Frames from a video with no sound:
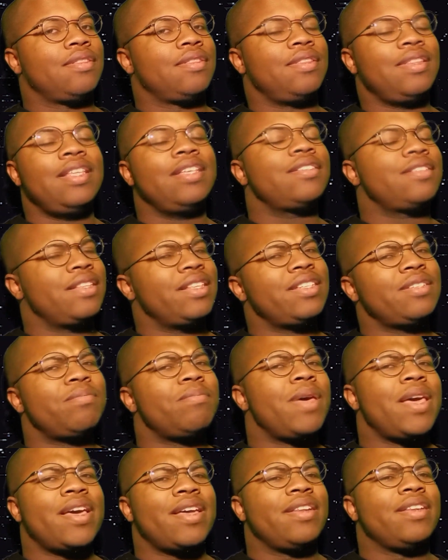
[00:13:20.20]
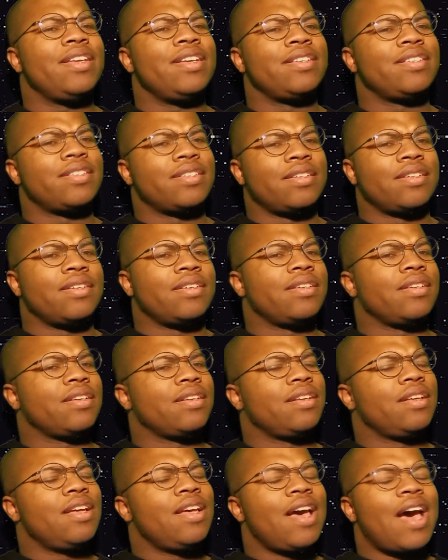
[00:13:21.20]
this man needs to...
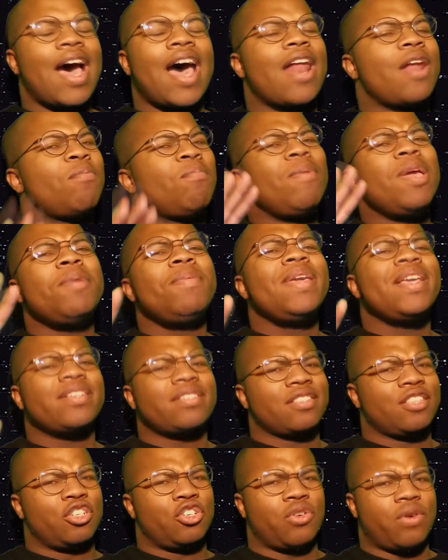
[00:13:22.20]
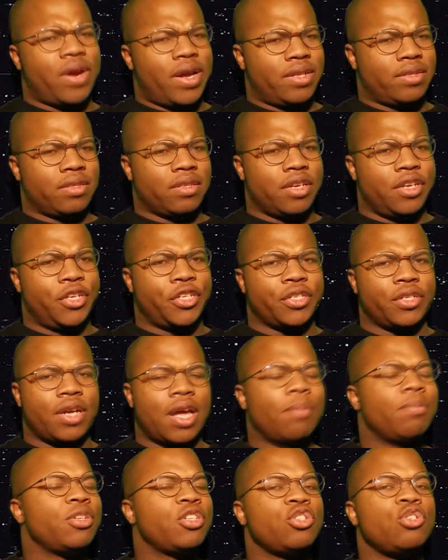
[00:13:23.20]
maybe it's the translation.
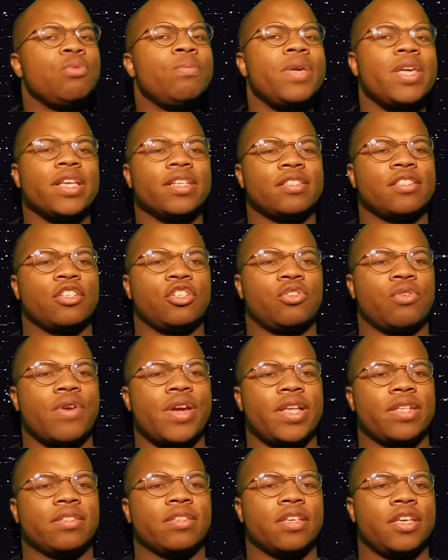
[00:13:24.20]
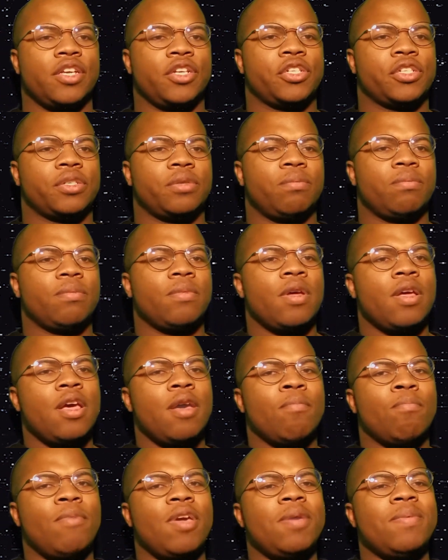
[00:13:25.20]
I'm assuming it's the translation.
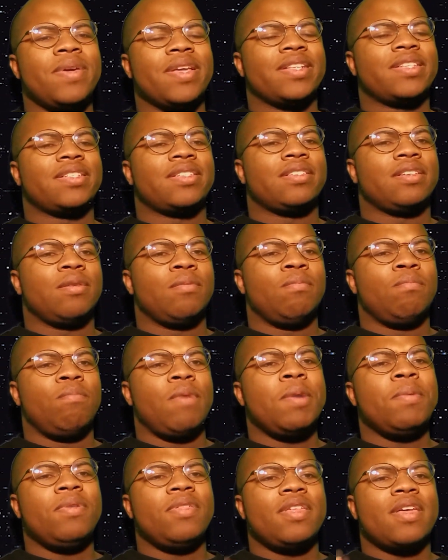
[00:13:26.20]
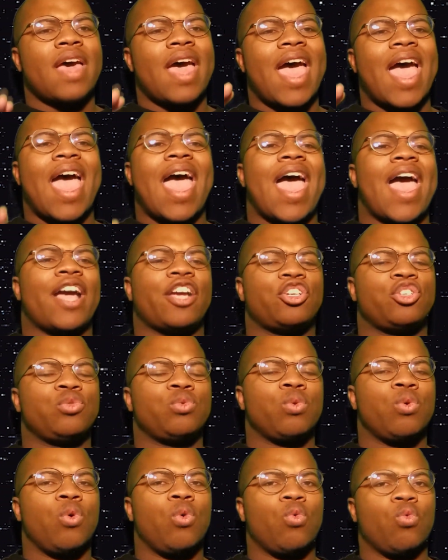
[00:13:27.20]
Maybe the
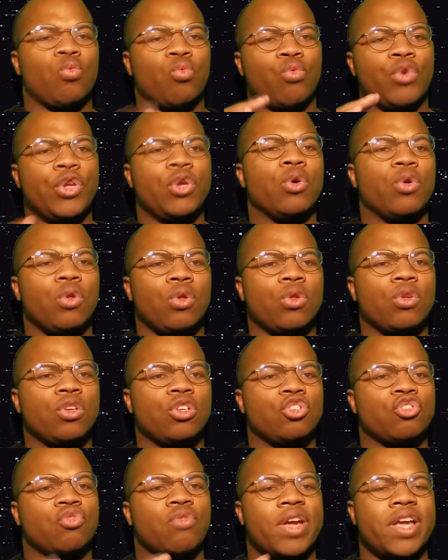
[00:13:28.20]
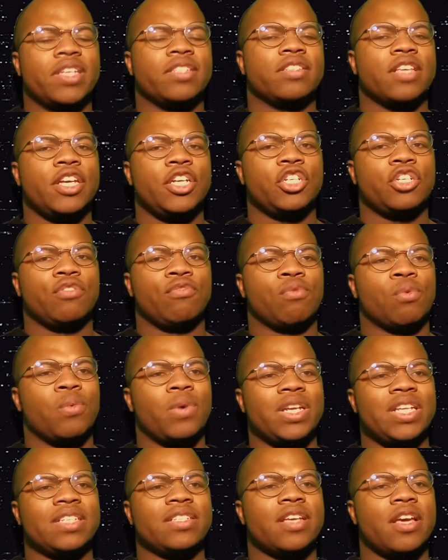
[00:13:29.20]
actual real translation for
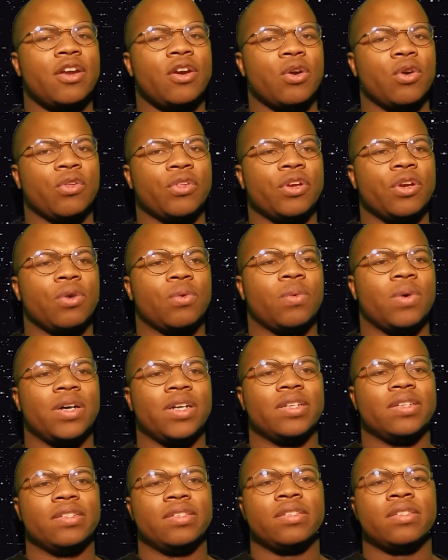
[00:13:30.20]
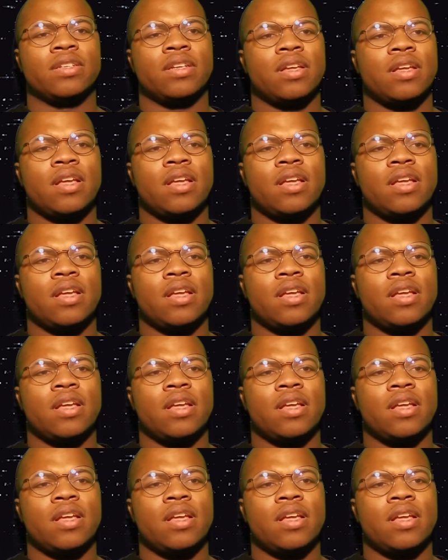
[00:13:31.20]
what he said earlier was,